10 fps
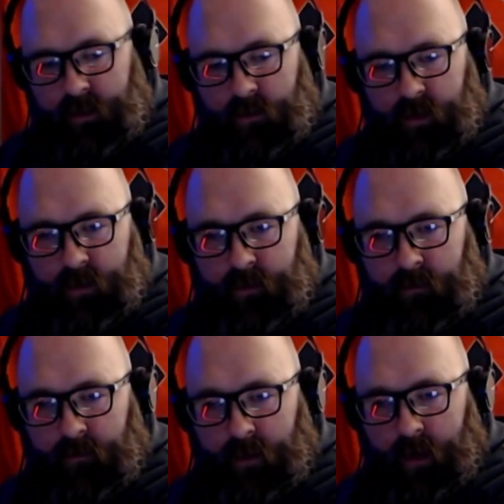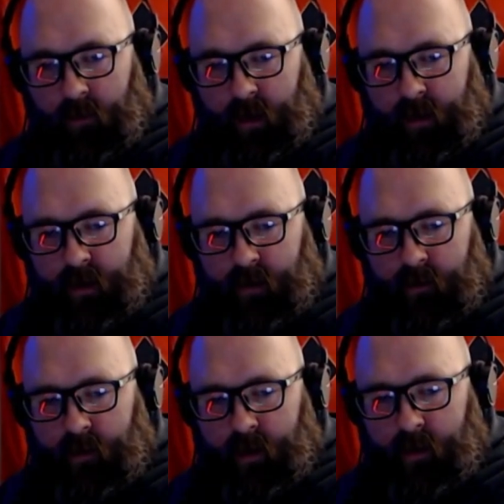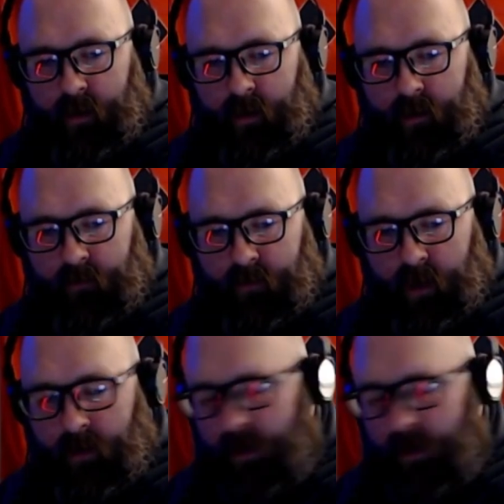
with, but I want to hear if anybody